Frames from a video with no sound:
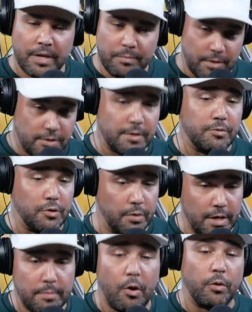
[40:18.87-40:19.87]
But subduing
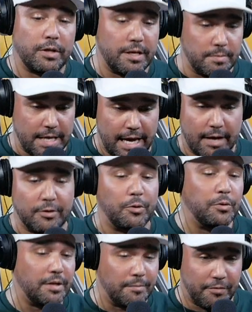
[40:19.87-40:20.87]
him, holding him down,
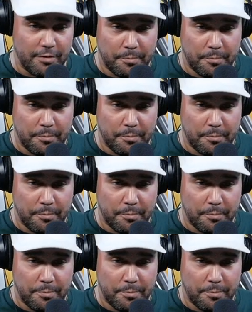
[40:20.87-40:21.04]
holding him for the